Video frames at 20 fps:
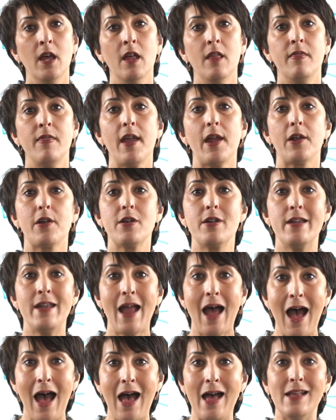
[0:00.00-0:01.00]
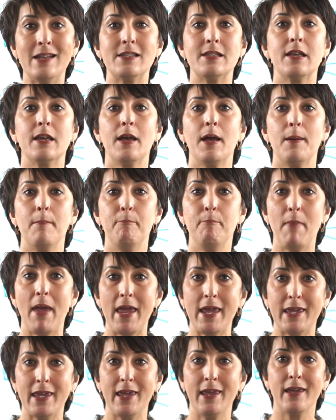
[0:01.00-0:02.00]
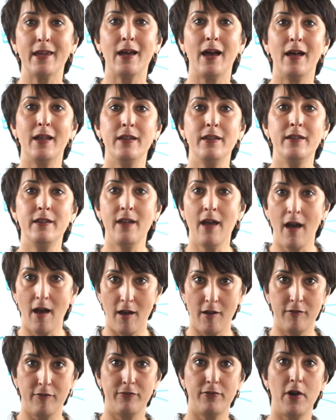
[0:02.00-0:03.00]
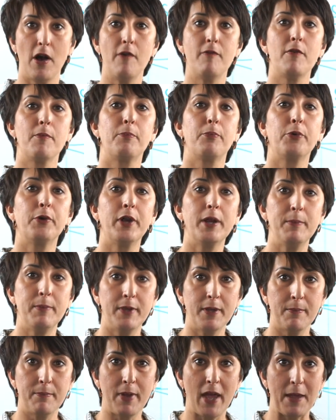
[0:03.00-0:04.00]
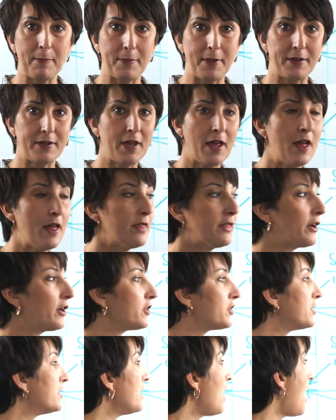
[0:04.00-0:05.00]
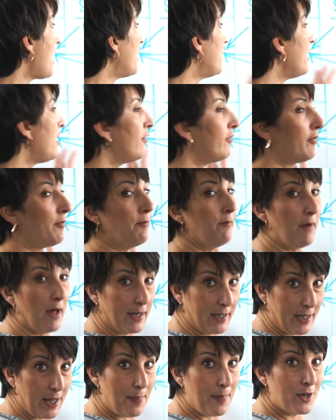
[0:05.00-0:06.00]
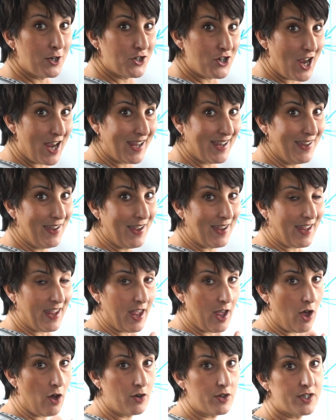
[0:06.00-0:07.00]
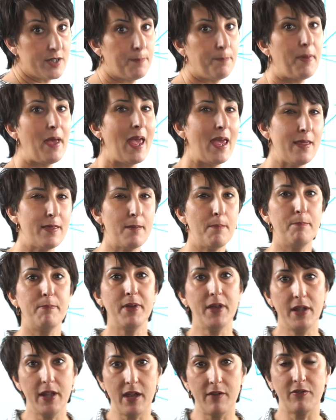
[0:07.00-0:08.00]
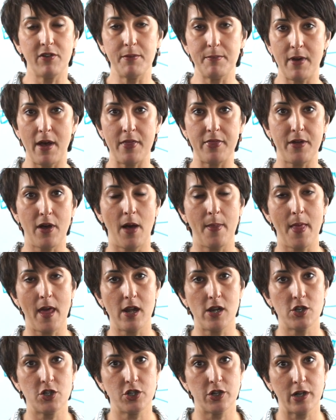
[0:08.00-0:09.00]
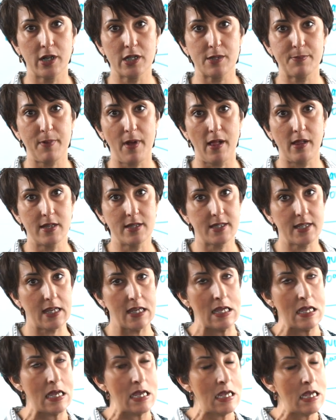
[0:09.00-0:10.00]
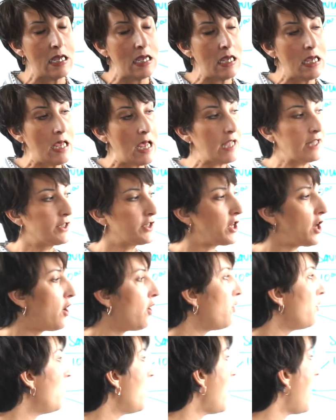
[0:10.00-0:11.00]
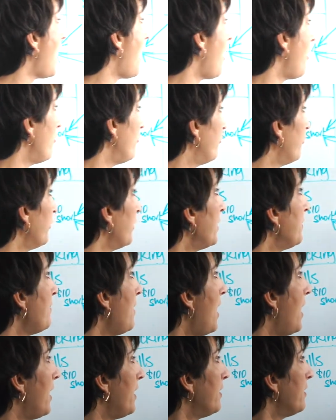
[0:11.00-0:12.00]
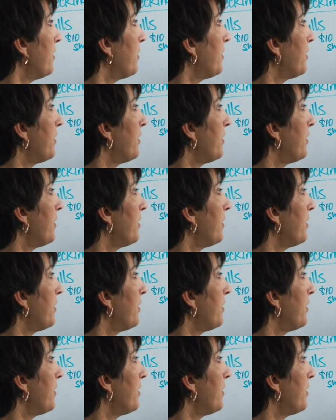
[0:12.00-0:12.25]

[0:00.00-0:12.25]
they are not making enough of a premium payment. There's not enough money in the checking account to pay the bill every month on that insurance policy. And so every month,